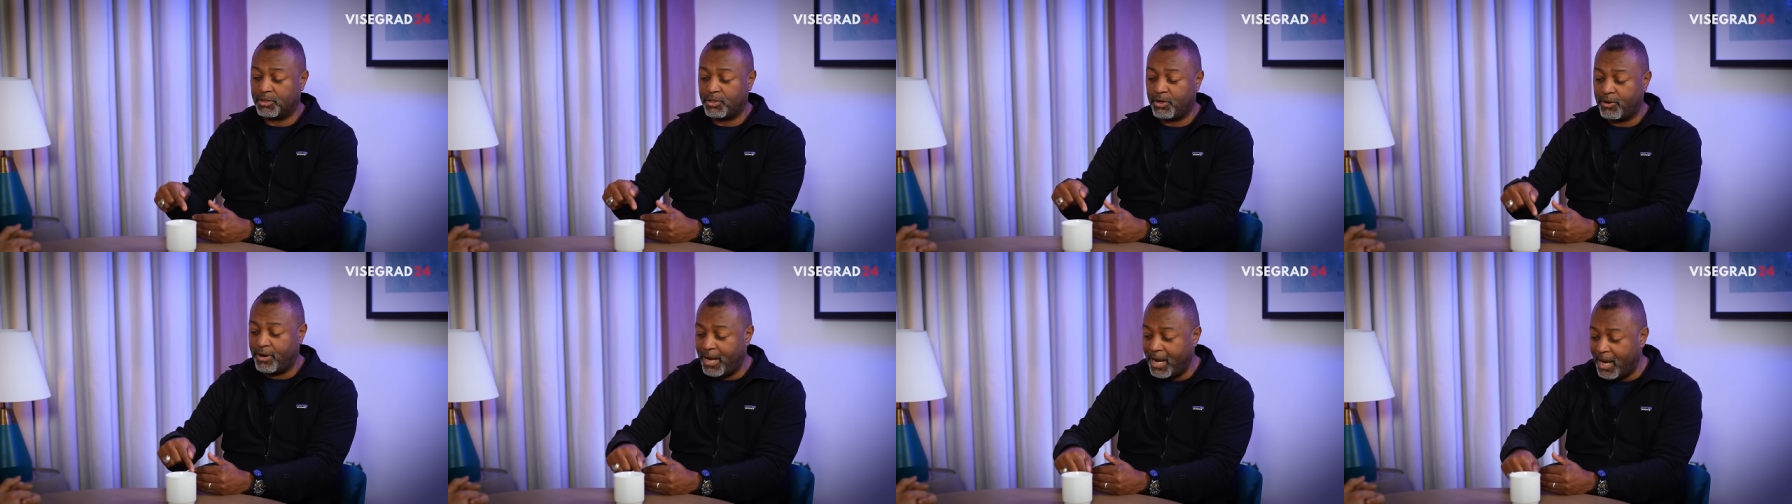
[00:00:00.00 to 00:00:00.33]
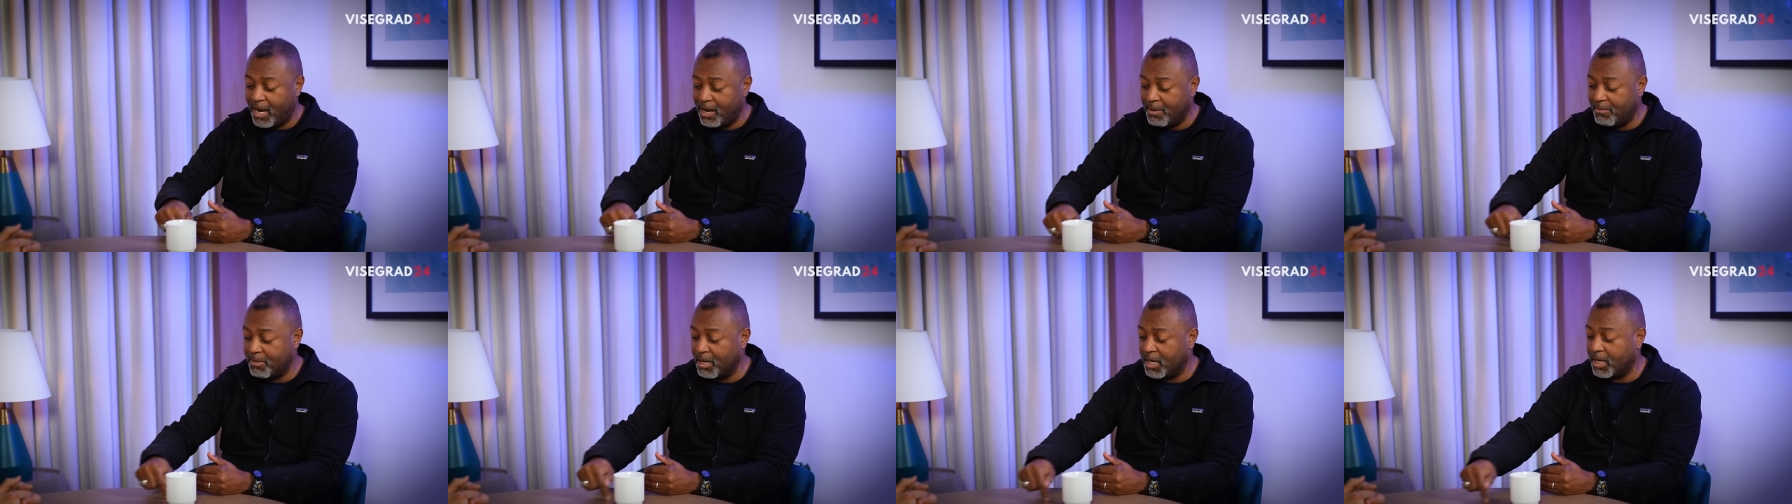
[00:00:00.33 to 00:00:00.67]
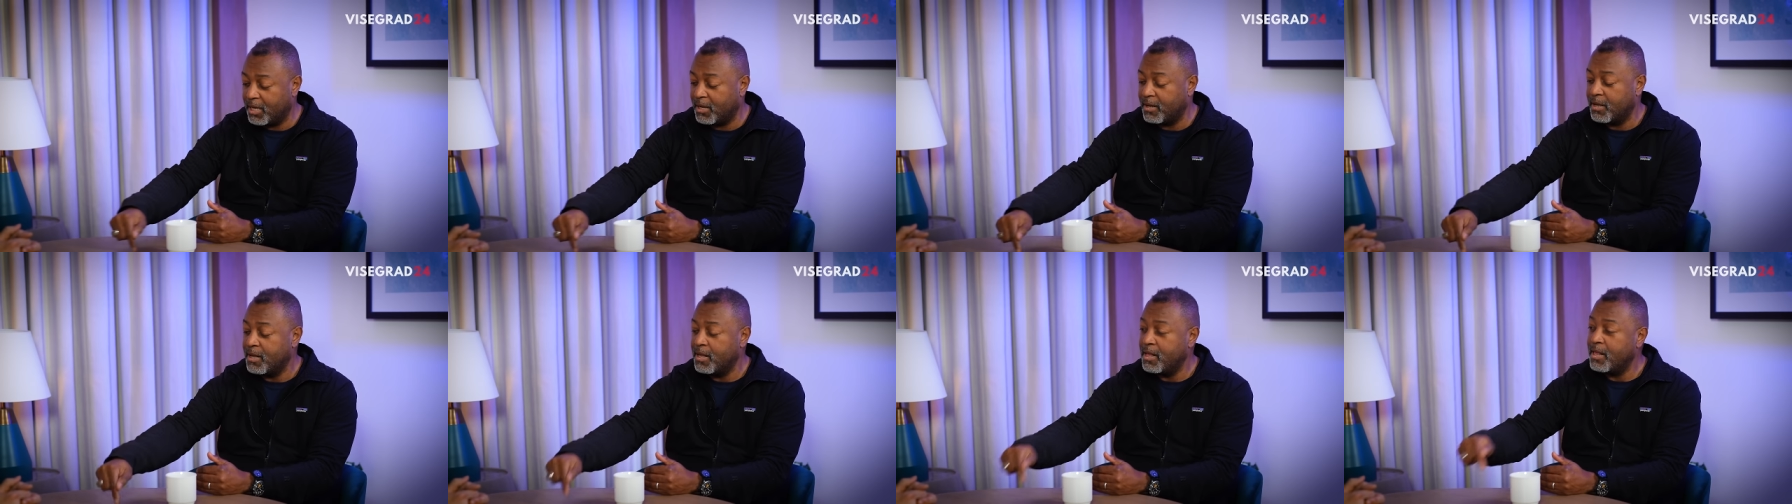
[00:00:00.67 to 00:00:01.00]
They're
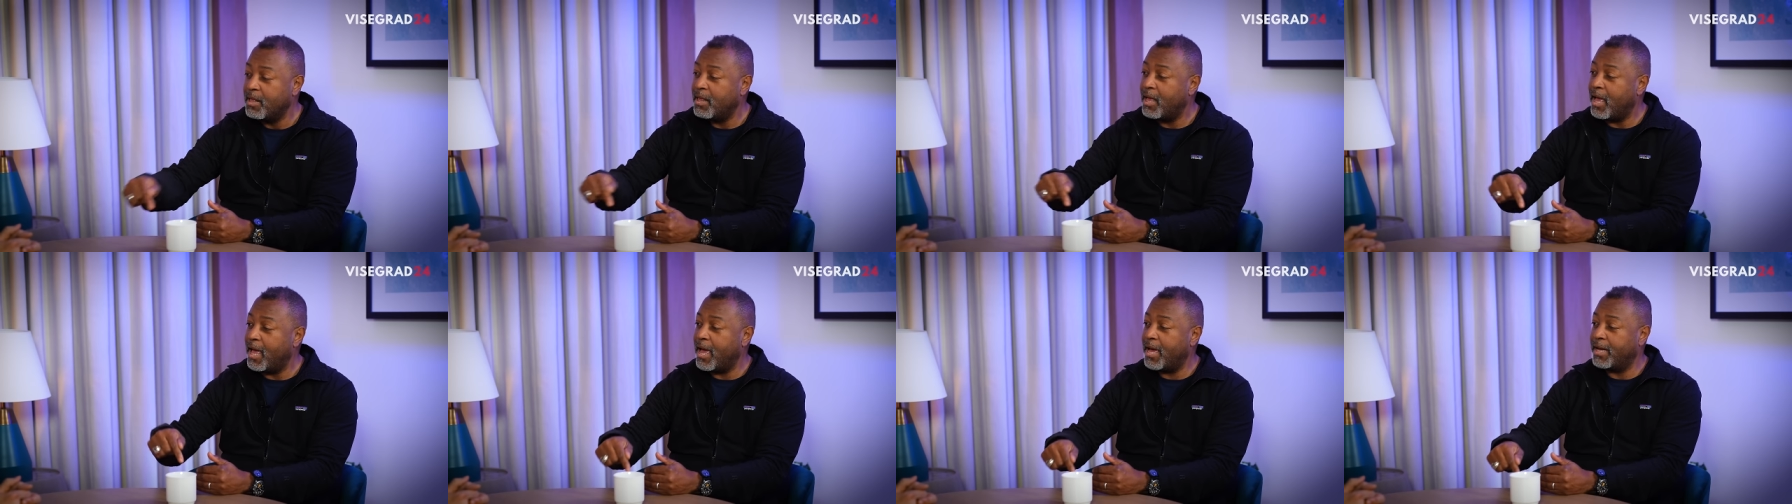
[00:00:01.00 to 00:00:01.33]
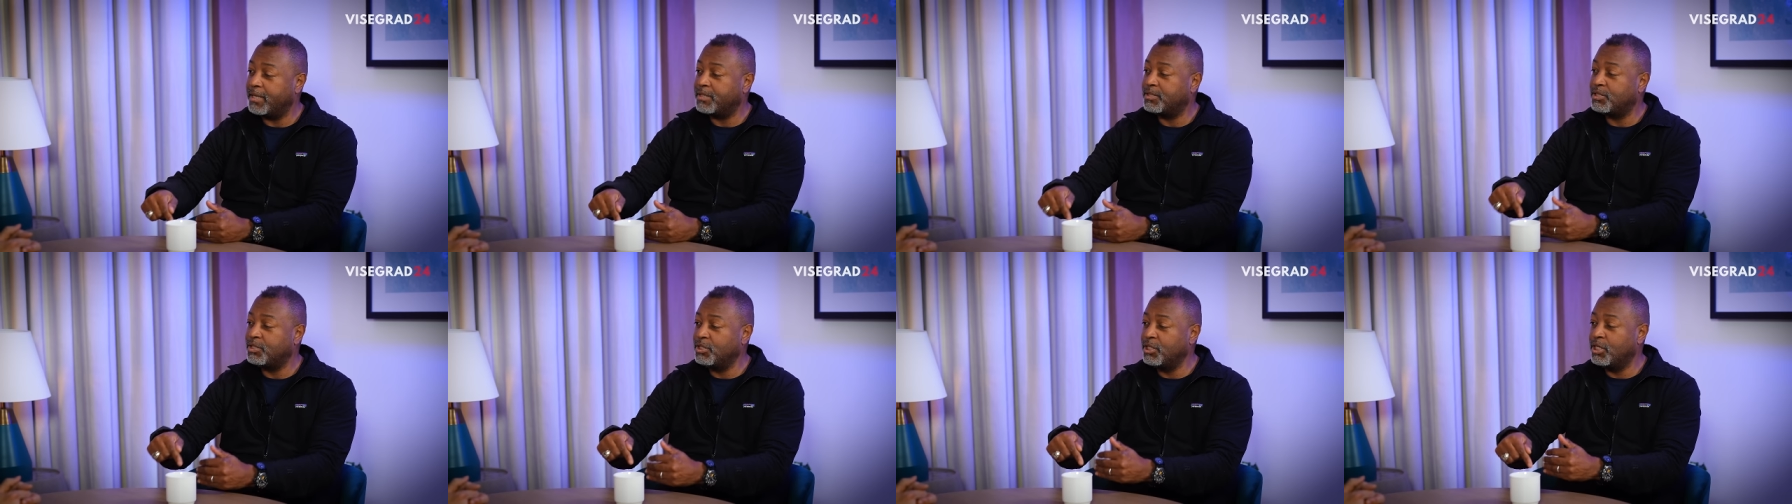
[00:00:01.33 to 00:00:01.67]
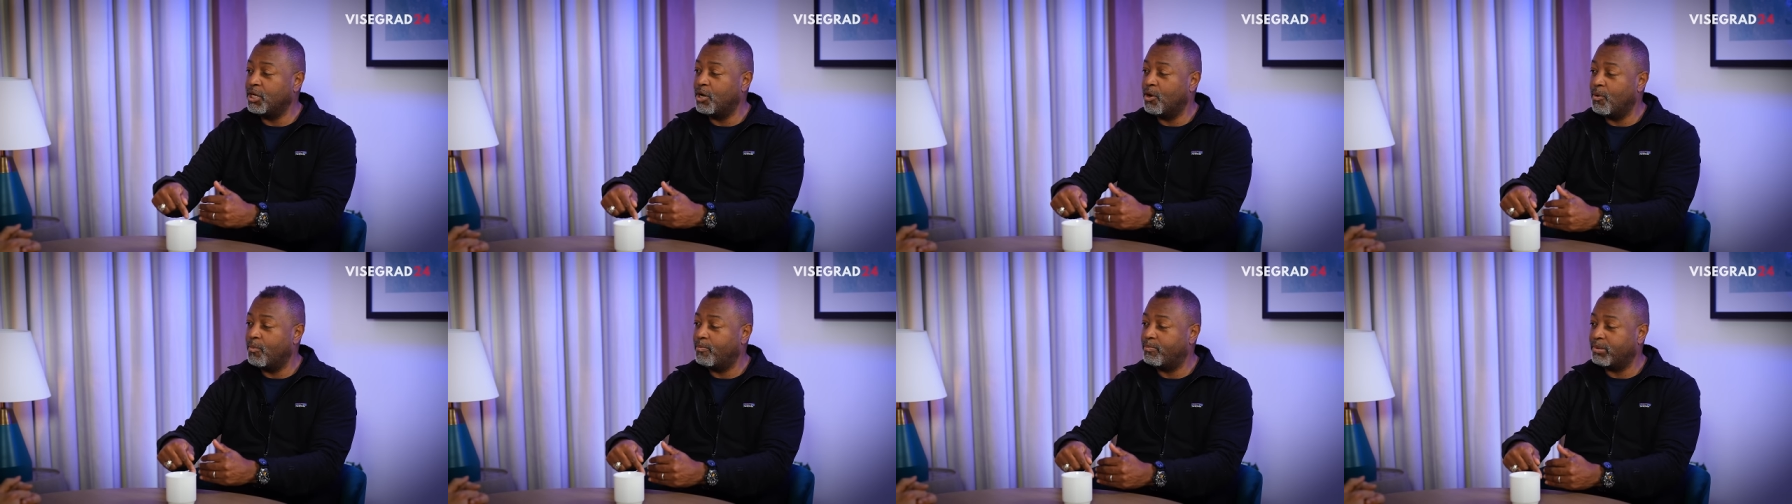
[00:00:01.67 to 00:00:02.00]
aiming at, you
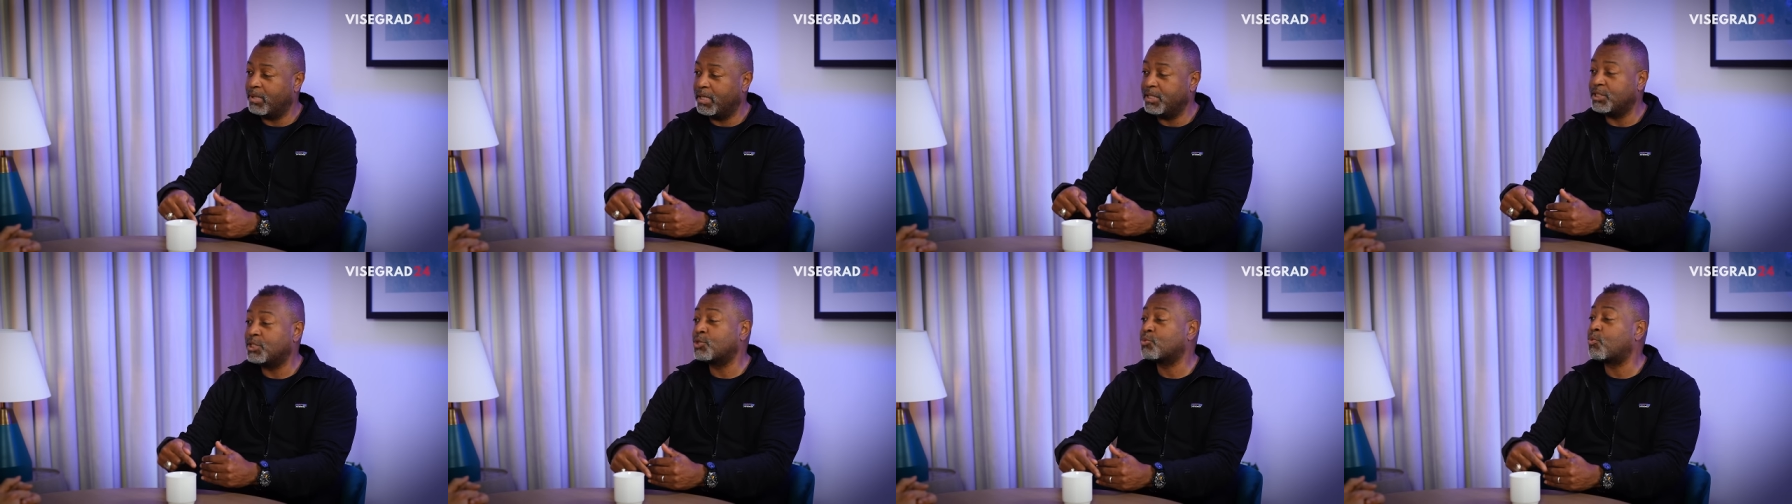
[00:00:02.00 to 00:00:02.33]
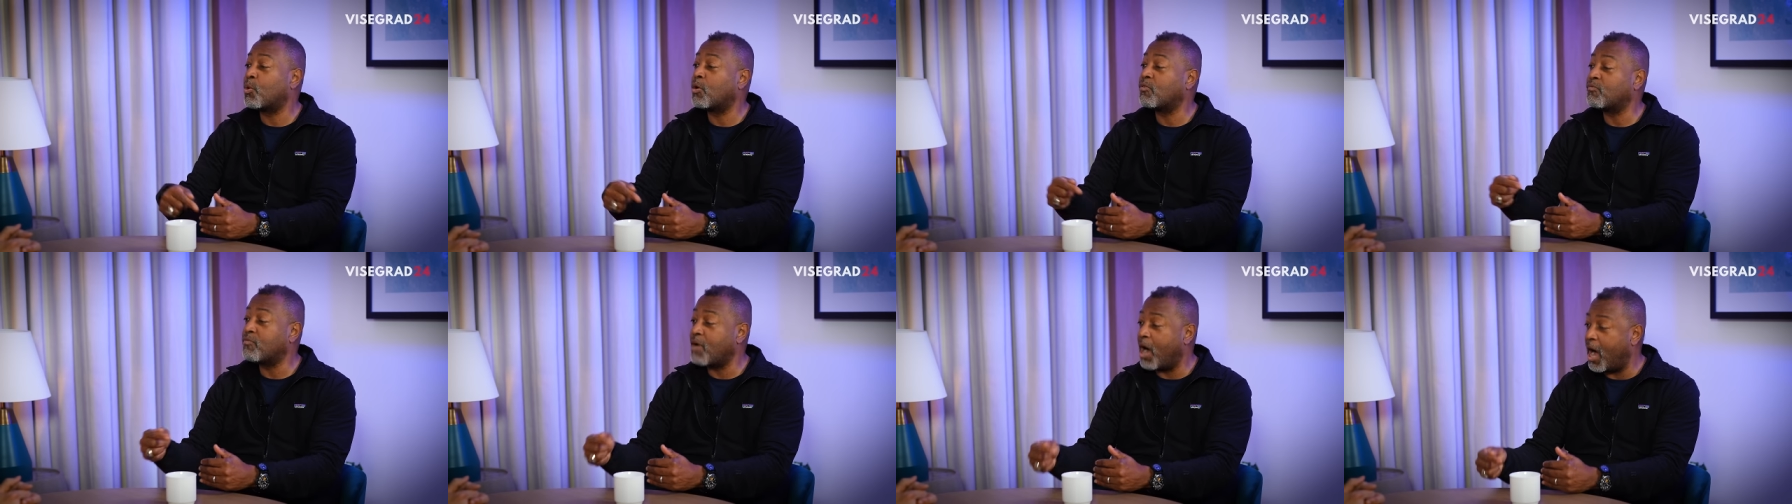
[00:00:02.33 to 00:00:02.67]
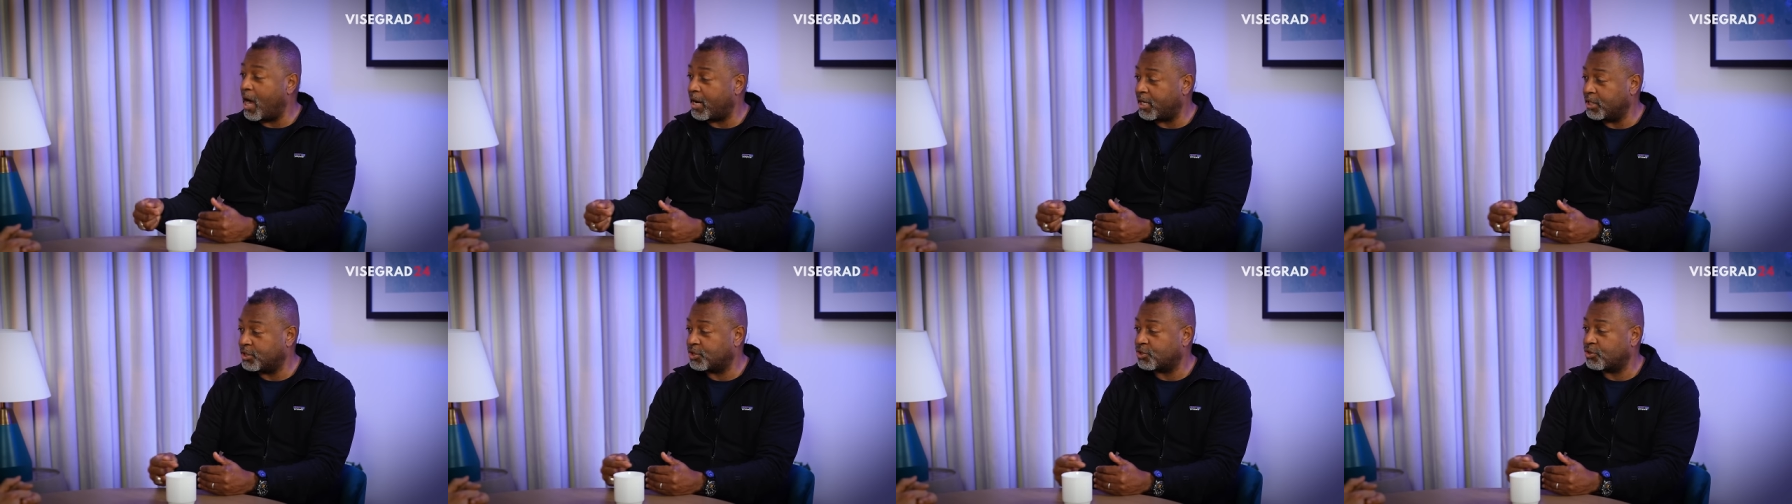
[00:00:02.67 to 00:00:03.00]
know, places where
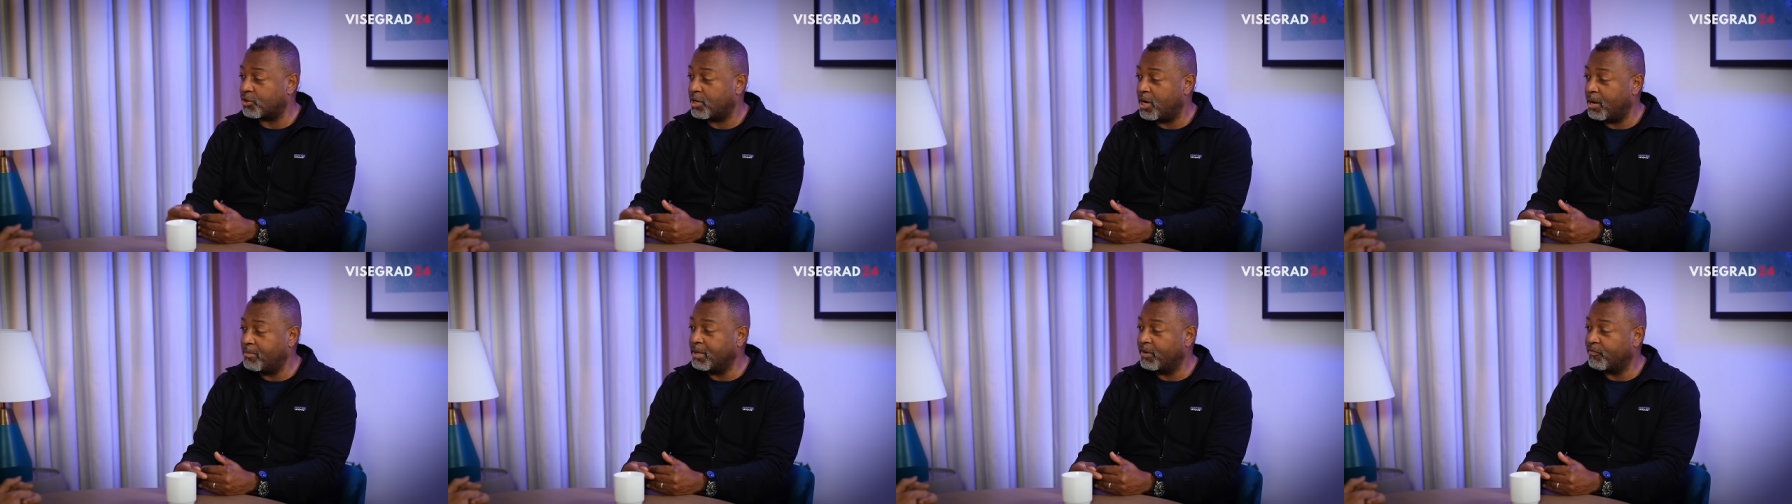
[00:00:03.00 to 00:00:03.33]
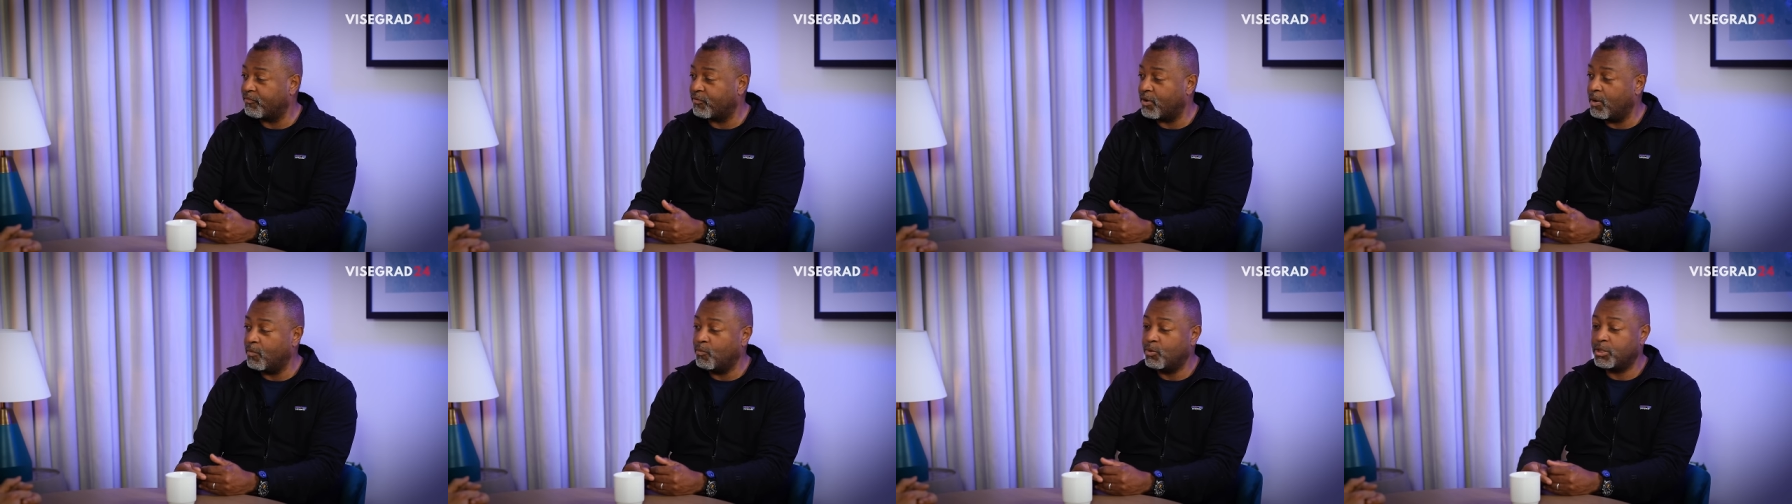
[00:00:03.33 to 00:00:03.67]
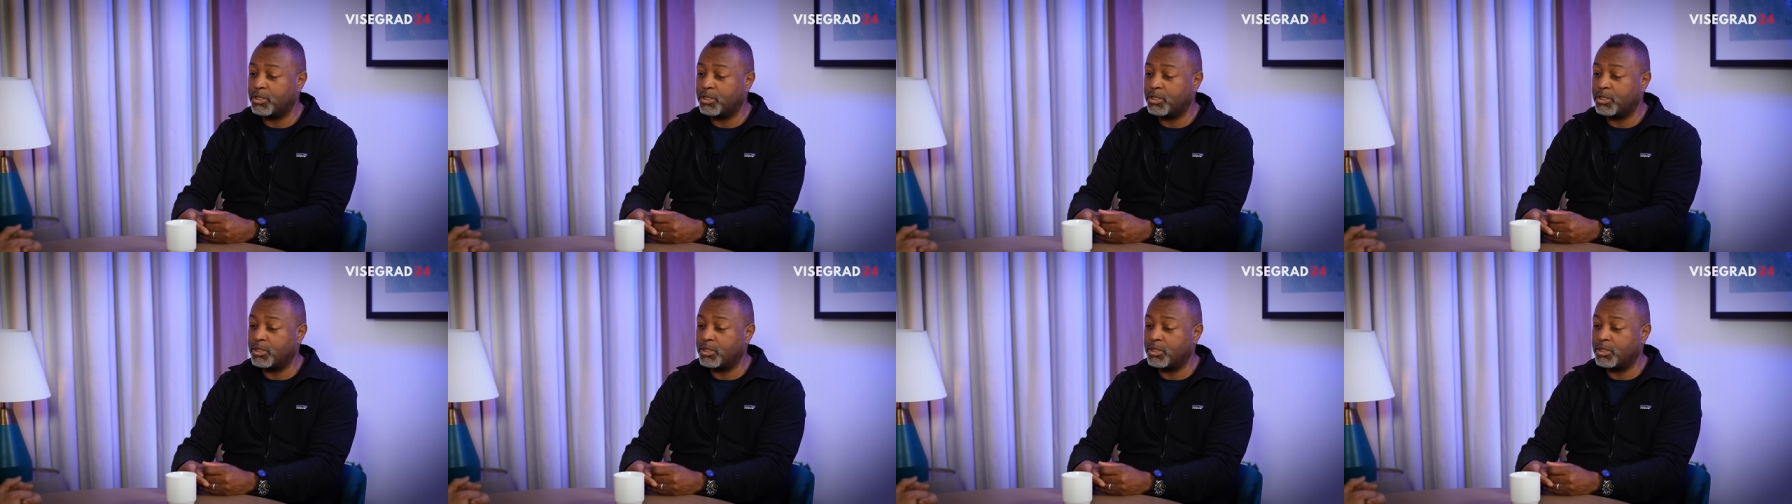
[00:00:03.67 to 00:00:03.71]
rockets are coming from,